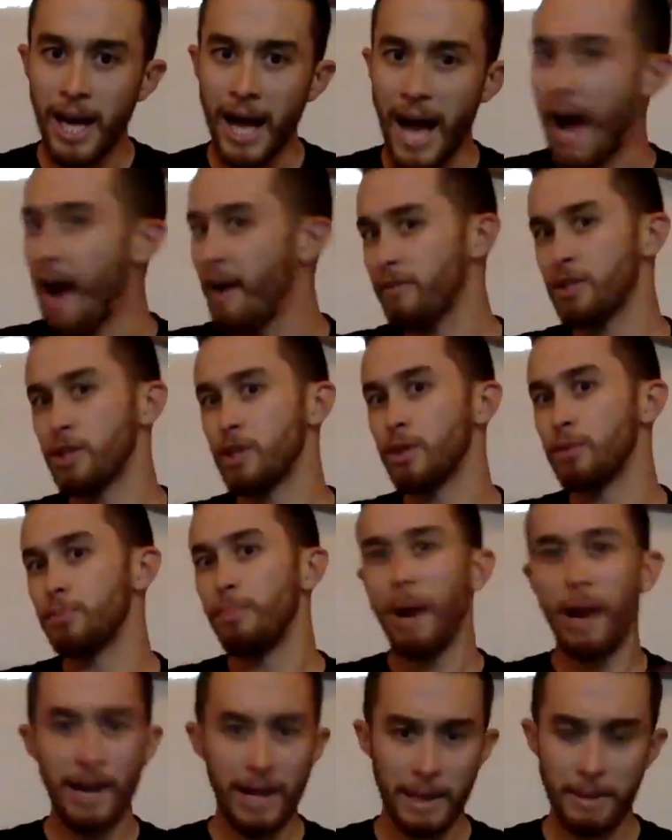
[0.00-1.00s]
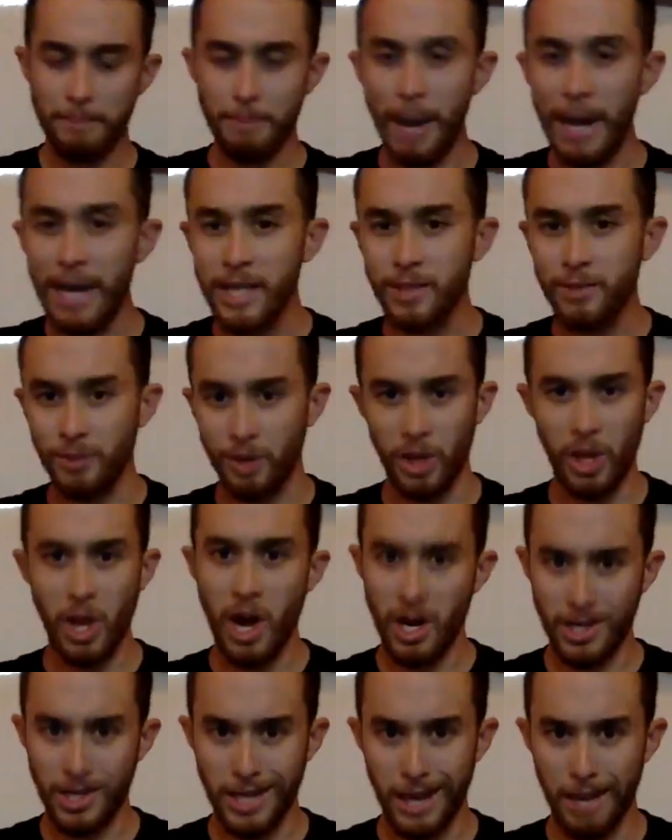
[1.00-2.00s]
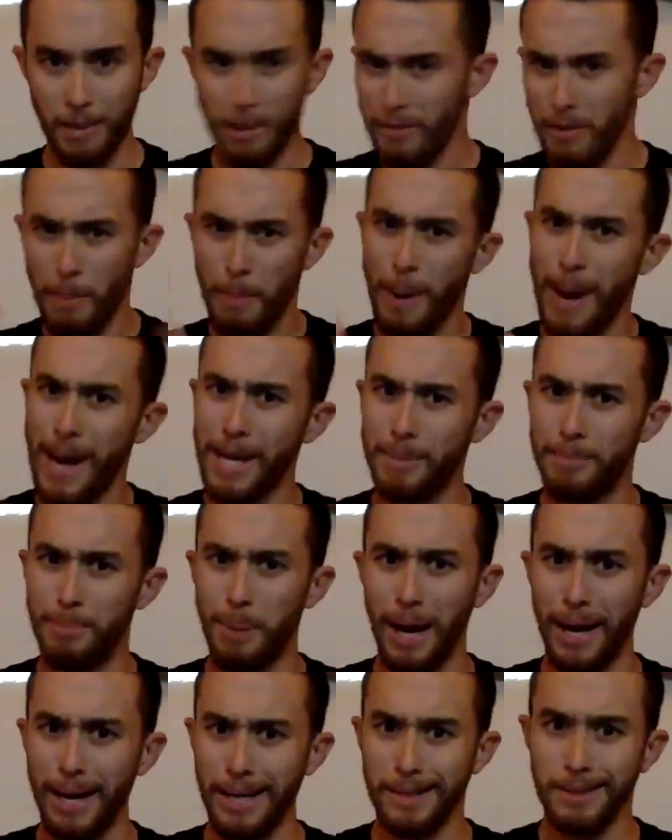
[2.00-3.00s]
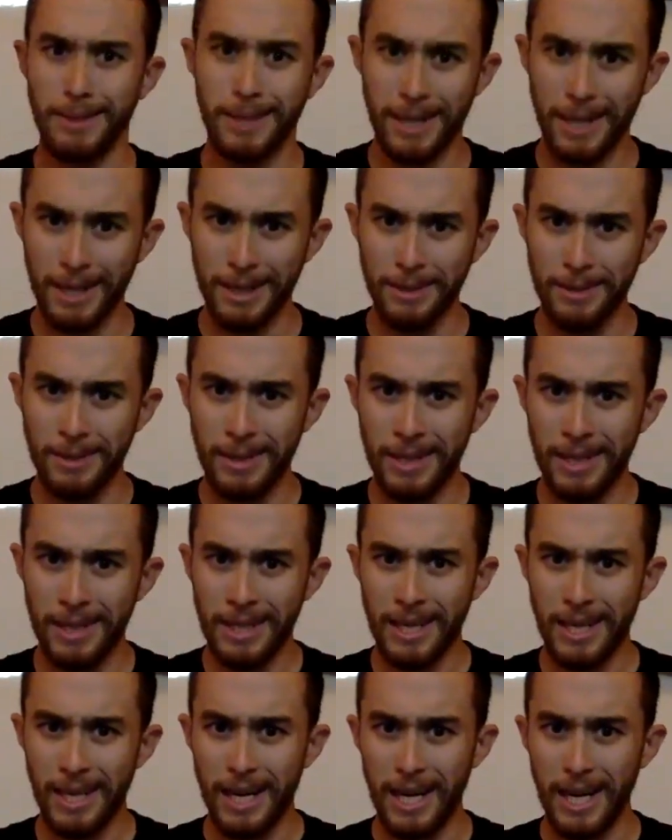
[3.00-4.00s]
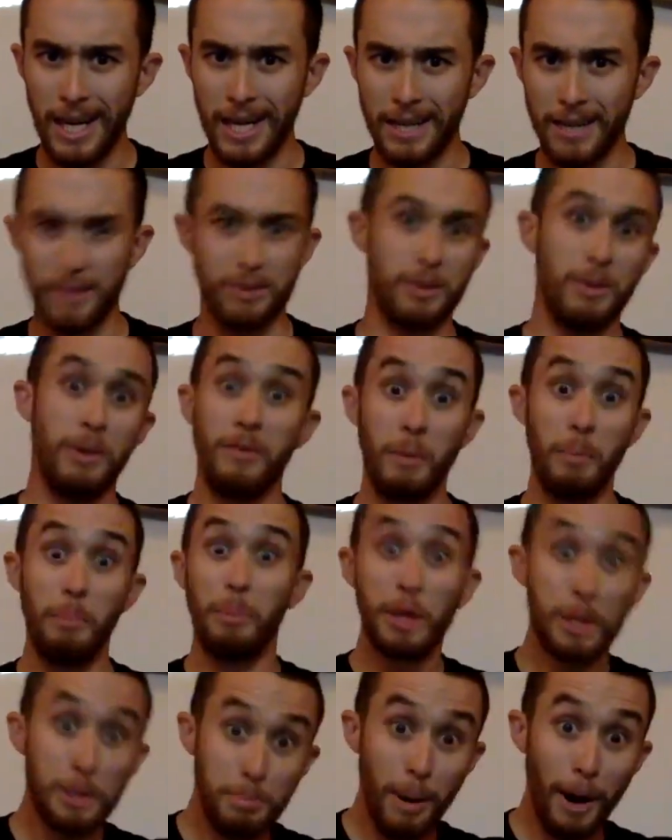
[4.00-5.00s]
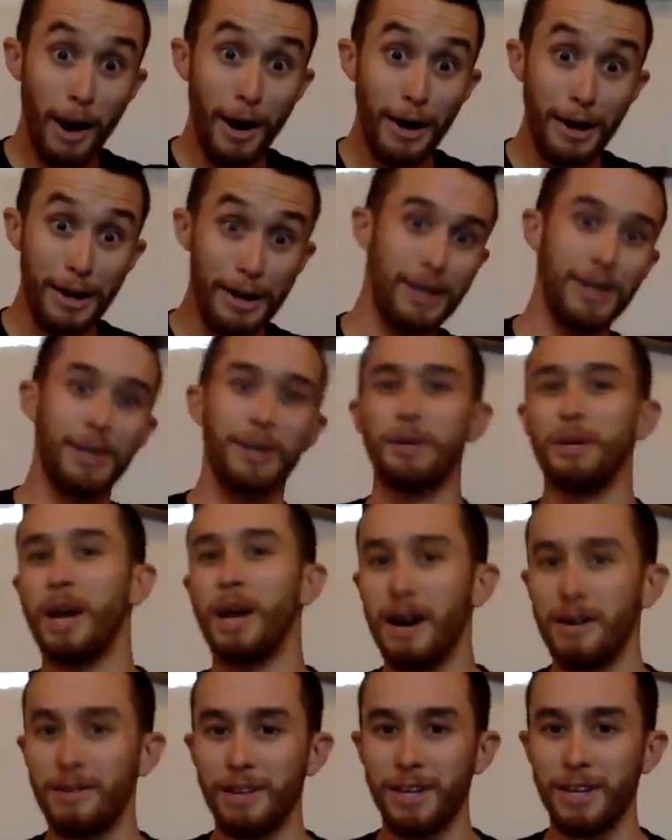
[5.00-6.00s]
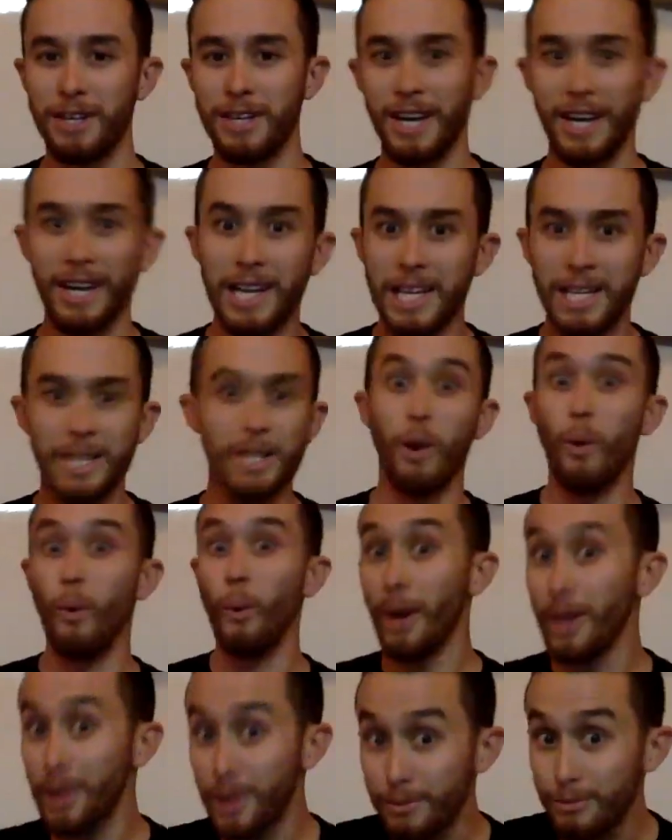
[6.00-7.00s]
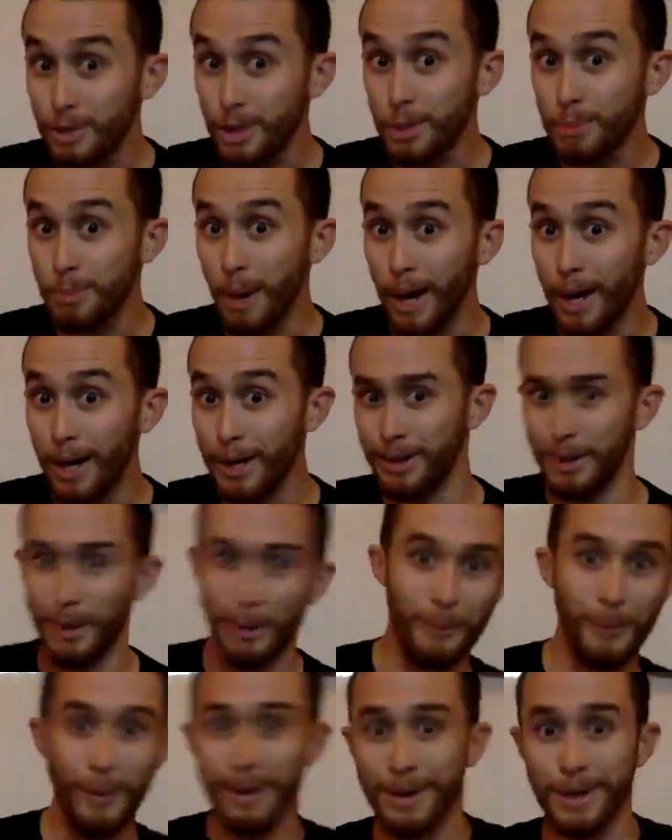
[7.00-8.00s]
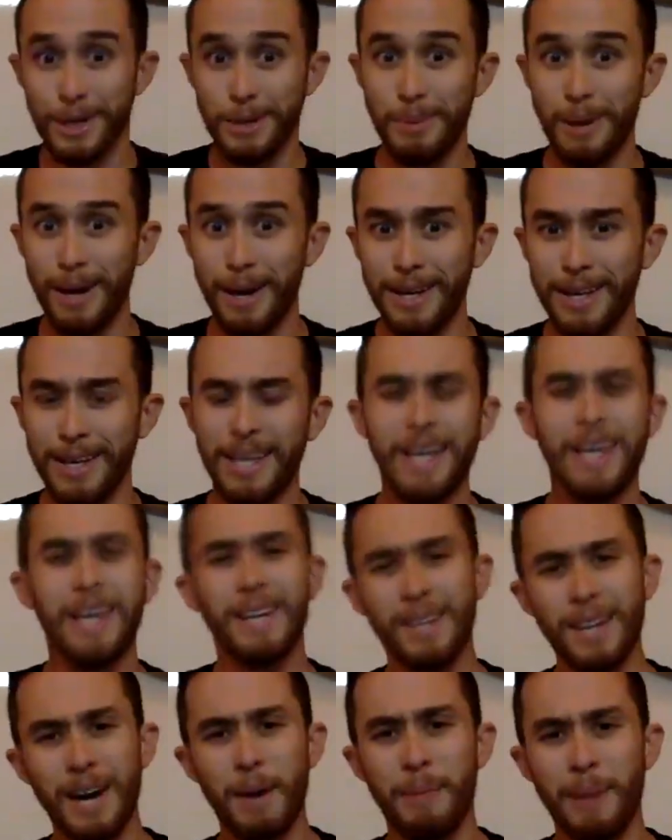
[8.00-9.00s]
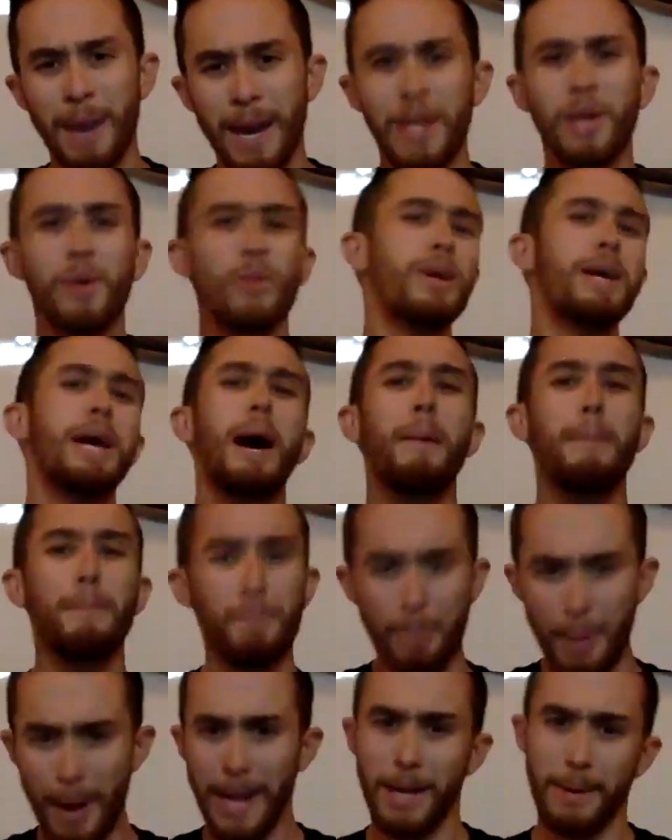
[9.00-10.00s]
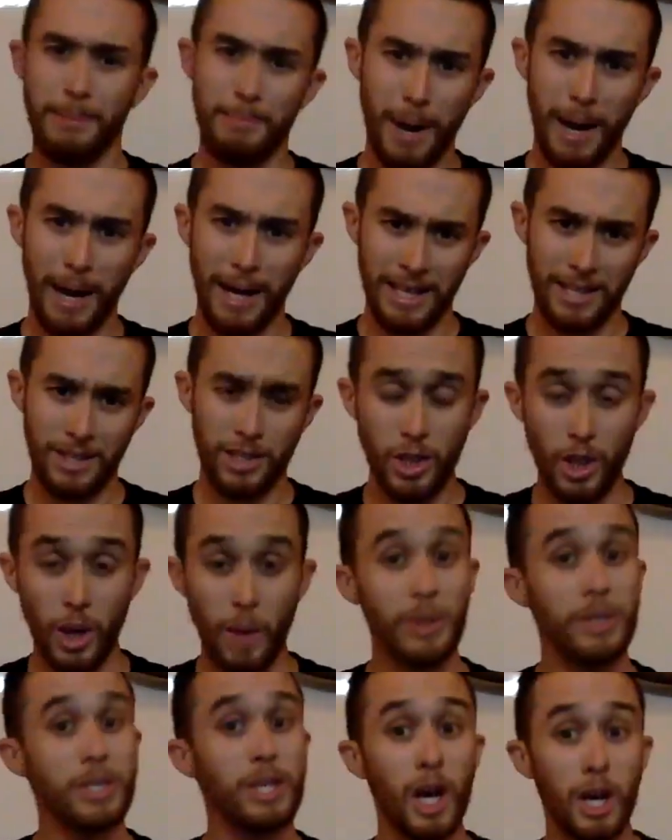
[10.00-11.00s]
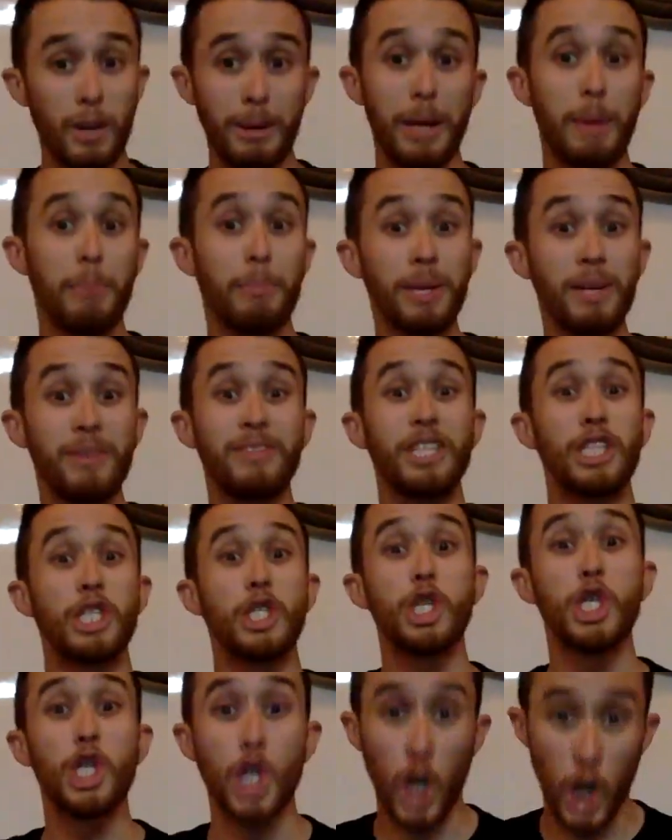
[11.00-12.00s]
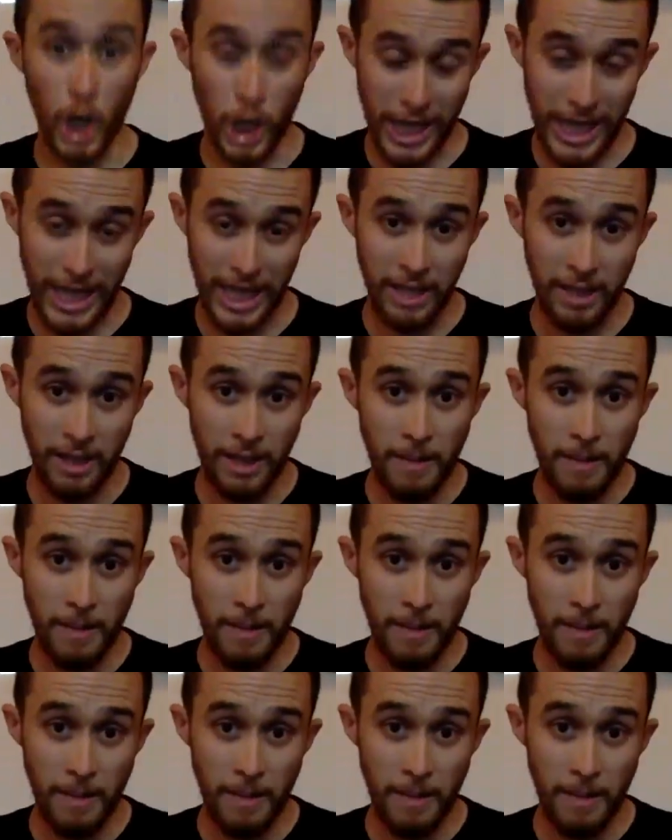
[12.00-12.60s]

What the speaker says: after riding bikes for a long time. You have a bike body, so you have a beach body, or you have like a weightlifter's body or a runner's body. No, man, we got bike bodies. So I want to talk about a bit of the journey